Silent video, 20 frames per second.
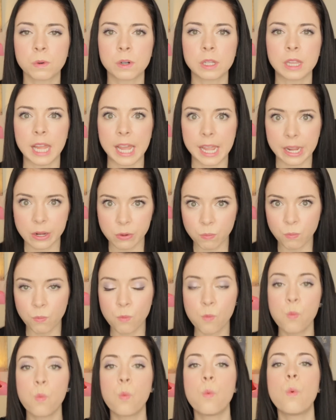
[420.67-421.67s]
were like
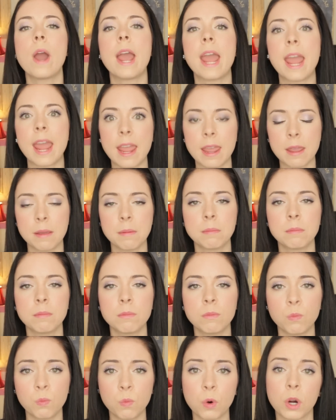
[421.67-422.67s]
way
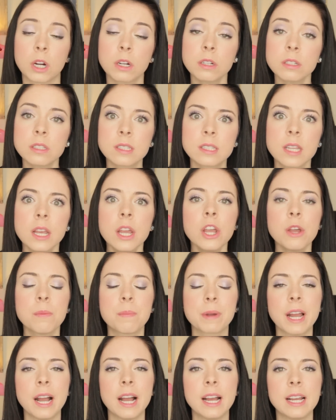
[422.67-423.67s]
worse
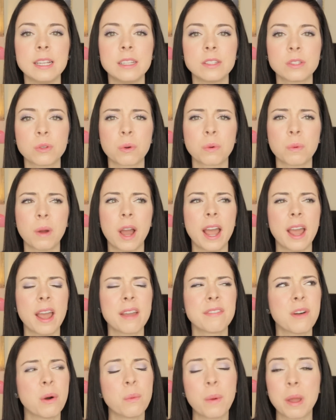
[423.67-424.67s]
or
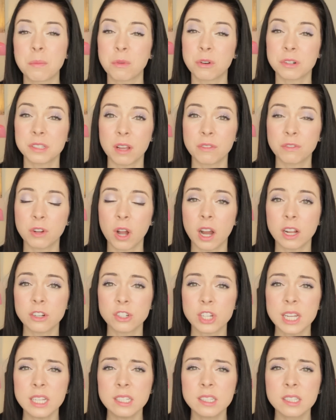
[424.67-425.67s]
I felt way more
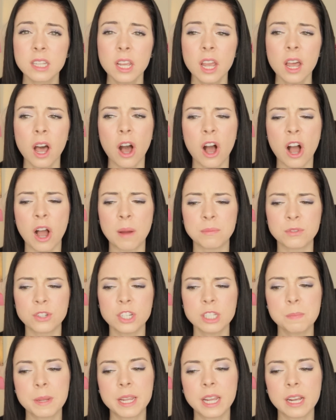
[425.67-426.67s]
self-conscious
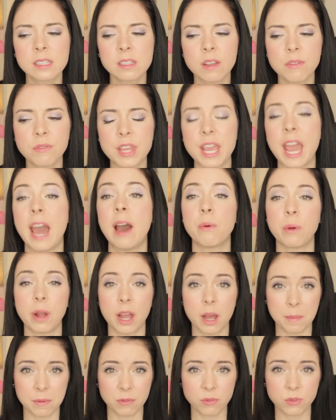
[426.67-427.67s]
just because of the
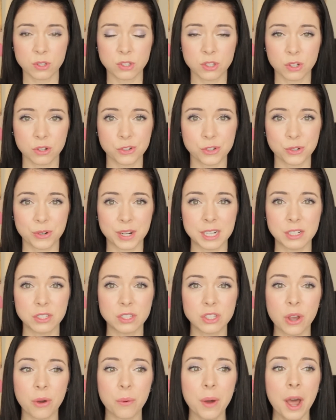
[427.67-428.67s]
outcome of the surgery.
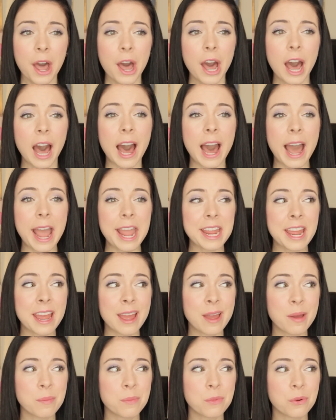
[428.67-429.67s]
So I
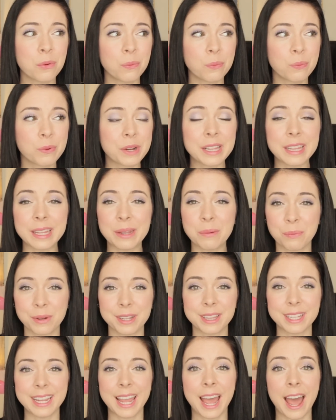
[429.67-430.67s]
am really,
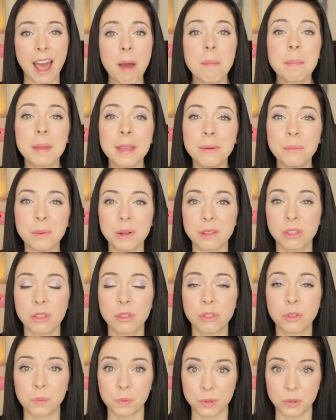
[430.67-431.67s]
really happy with the